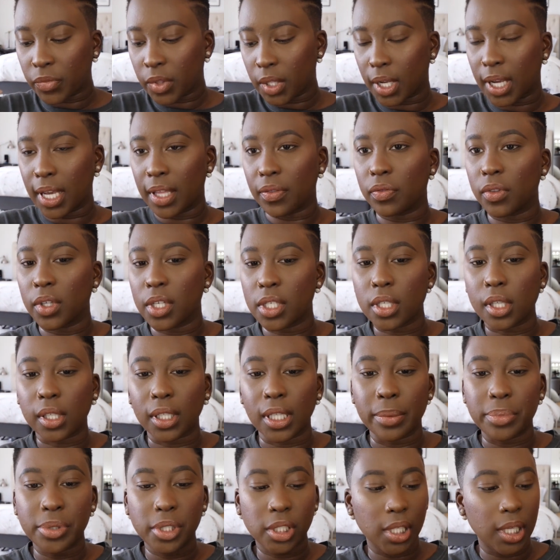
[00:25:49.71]
and this
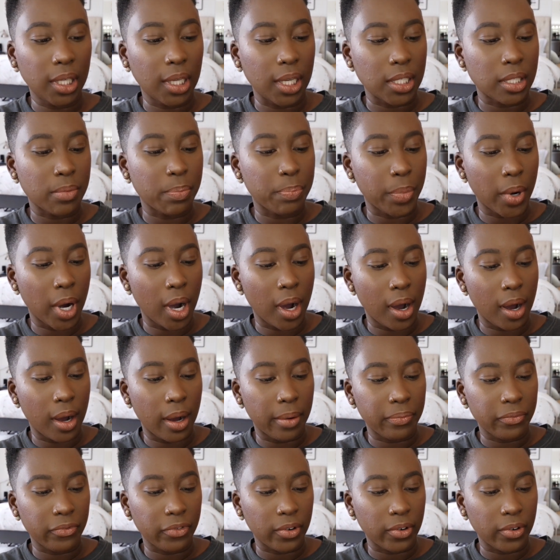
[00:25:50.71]
lipstick is bomb